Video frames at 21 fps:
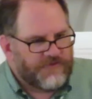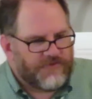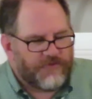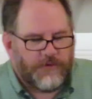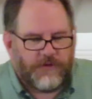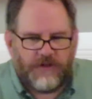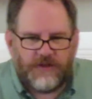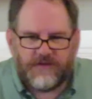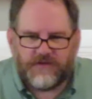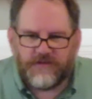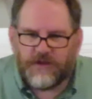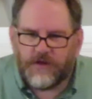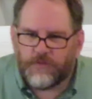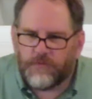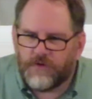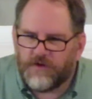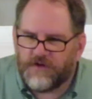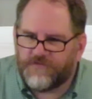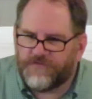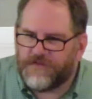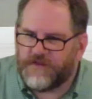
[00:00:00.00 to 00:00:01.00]
So we need to
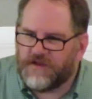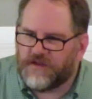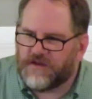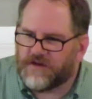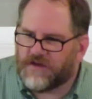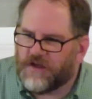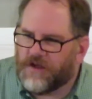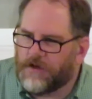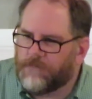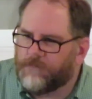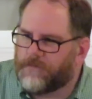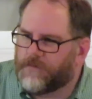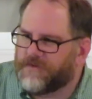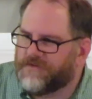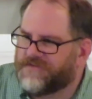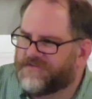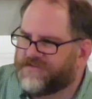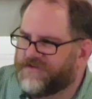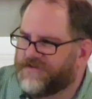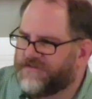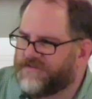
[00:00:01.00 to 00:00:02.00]
get rid of the
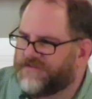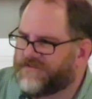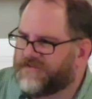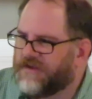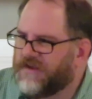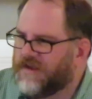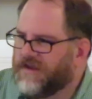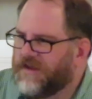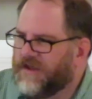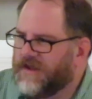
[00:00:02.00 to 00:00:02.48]
encumbrances